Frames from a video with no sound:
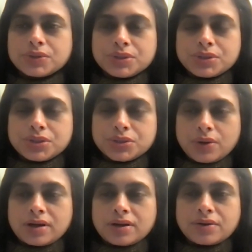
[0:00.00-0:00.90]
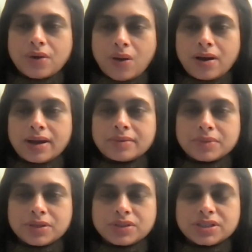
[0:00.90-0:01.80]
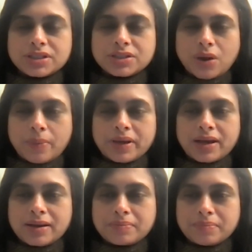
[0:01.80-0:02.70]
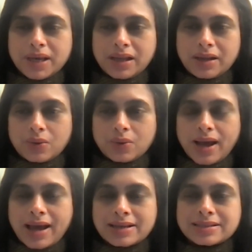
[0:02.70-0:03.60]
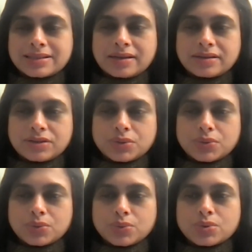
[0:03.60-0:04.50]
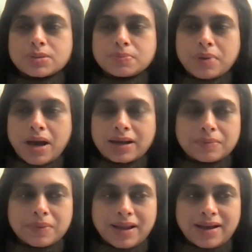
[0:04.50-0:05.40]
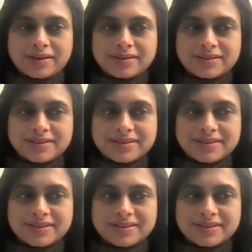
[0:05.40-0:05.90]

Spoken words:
Could you show a raw MQTT topic and payload as sent through Sparkplug?